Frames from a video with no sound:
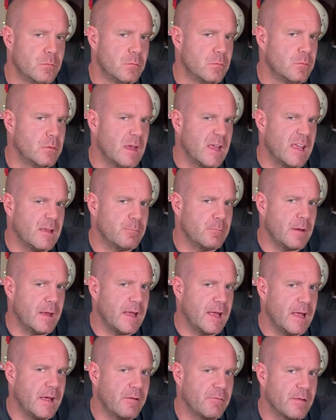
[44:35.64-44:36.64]
They may
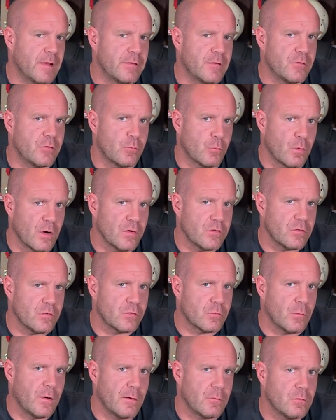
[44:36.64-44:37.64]
have, like there's a Russian
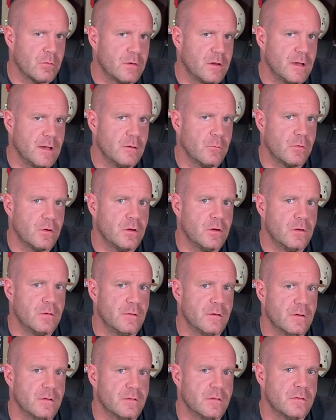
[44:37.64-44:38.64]
squat routine where you
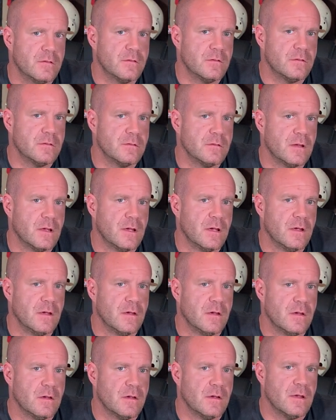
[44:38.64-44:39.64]
do
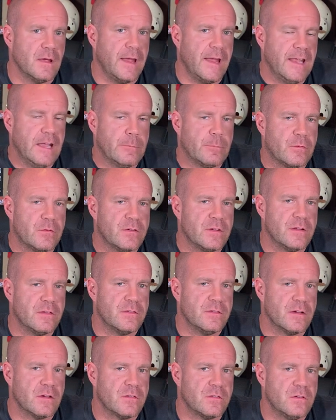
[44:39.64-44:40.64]
the 80%
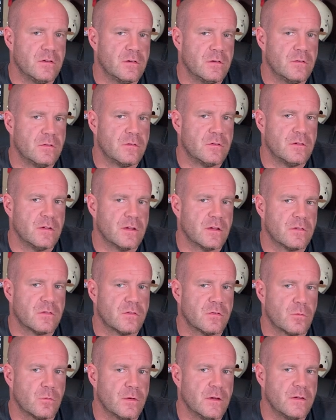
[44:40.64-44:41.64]
6'2",
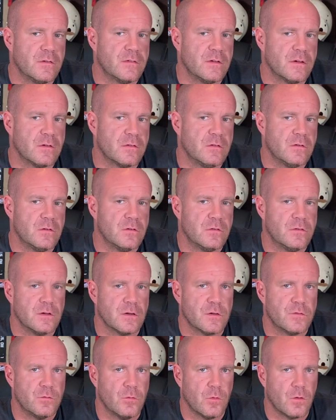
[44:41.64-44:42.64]
6'3",
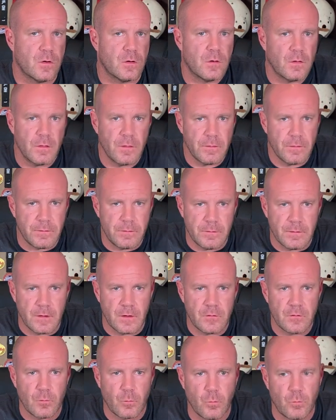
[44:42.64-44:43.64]
6'2", 6'4".
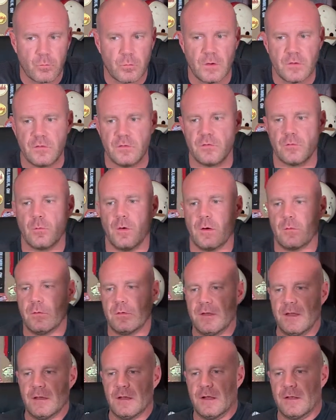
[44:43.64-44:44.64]
There's a Russian squat
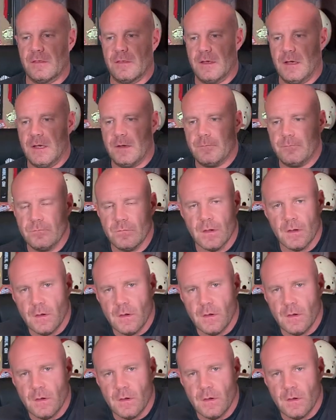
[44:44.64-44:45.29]
routine like that.